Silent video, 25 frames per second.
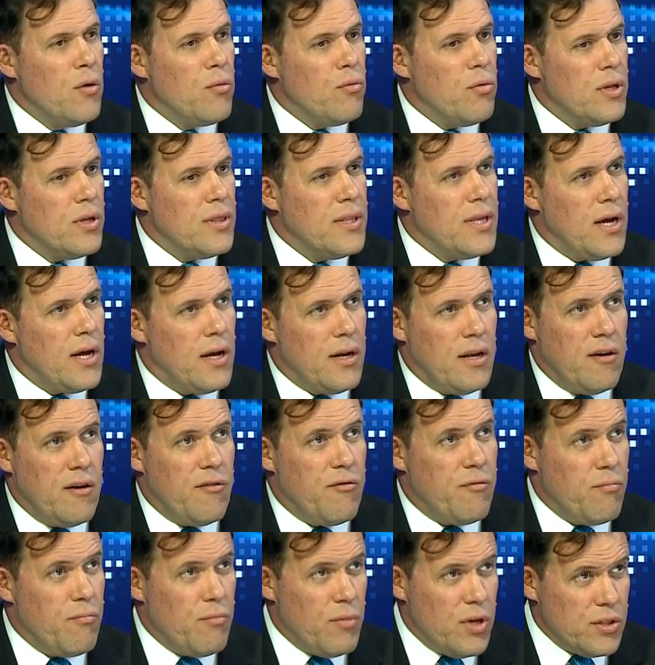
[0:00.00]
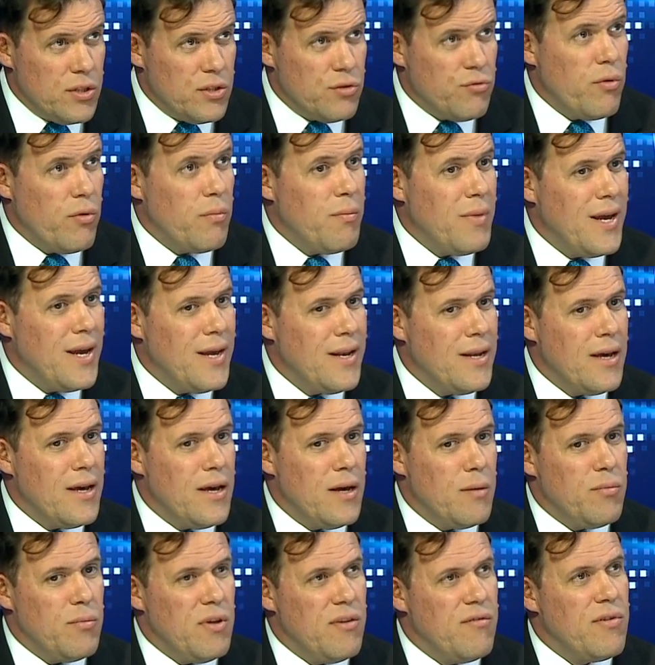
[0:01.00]
What the IDF must remain
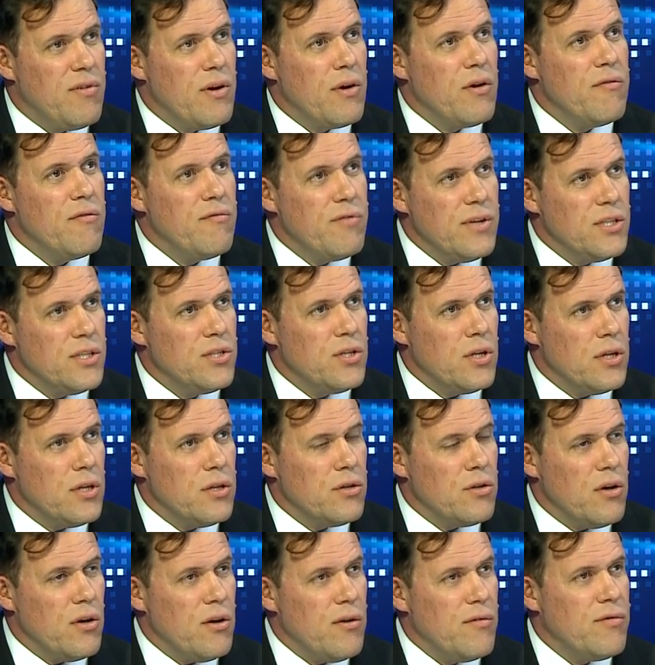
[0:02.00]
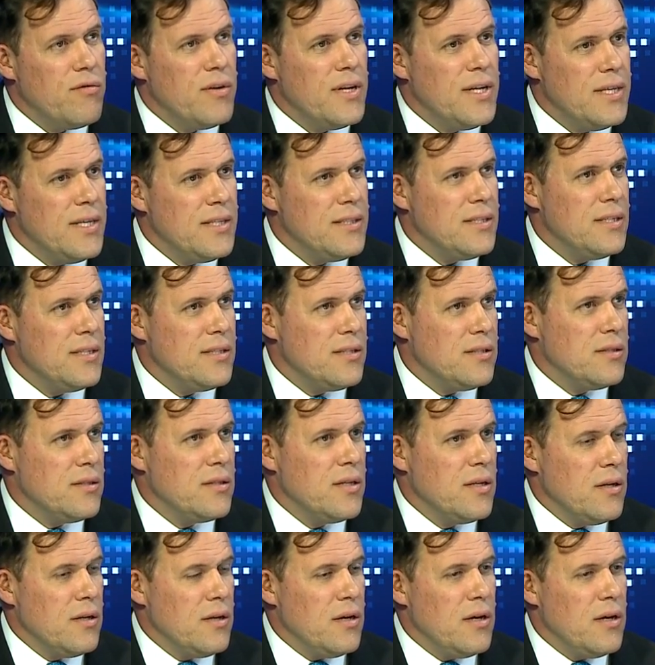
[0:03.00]
and be very vigilant of is its